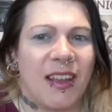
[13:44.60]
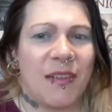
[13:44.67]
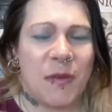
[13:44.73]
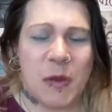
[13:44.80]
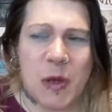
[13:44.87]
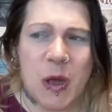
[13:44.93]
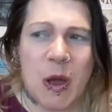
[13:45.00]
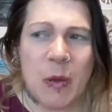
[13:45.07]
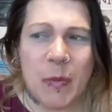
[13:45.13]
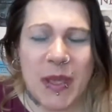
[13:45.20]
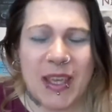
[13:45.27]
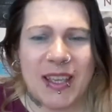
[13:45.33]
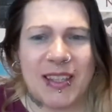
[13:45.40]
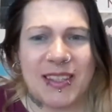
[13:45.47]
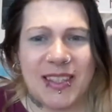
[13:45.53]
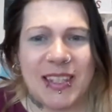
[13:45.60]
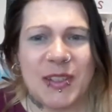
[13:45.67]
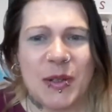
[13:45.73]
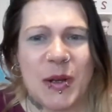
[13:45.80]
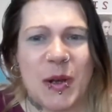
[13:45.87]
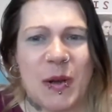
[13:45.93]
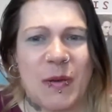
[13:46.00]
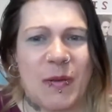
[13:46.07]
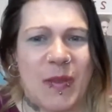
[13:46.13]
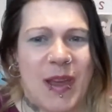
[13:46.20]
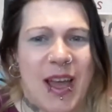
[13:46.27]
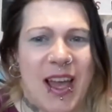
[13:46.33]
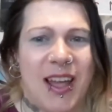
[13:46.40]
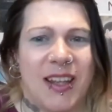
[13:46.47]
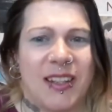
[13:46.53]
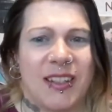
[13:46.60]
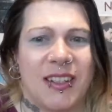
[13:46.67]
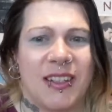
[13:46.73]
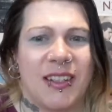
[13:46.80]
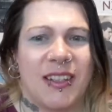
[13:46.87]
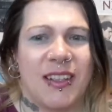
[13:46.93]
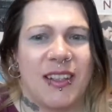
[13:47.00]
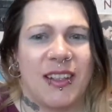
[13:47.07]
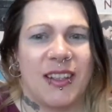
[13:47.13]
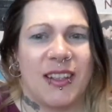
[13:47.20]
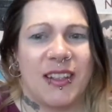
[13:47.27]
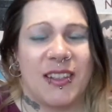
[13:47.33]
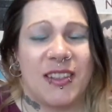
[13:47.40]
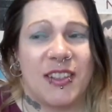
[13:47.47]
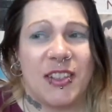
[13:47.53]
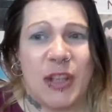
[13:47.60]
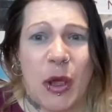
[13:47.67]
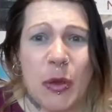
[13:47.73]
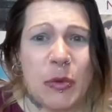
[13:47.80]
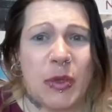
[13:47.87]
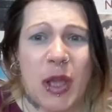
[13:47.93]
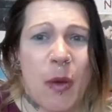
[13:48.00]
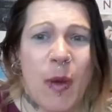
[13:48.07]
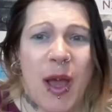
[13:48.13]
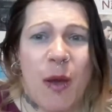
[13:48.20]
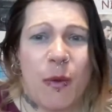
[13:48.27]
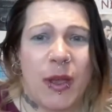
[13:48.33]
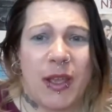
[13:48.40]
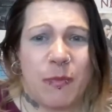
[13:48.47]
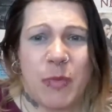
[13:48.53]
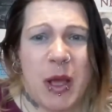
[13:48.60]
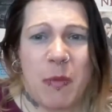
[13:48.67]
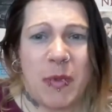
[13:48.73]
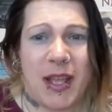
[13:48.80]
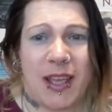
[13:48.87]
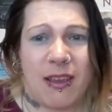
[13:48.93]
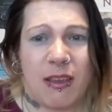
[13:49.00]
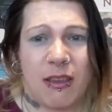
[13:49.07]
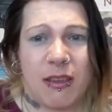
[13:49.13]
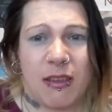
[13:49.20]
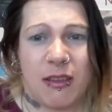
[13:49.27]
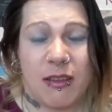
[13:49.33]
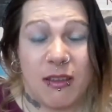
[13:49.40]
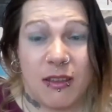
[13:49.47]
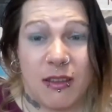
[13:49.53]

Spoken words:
If you can't be considerate of that, don't go out in public.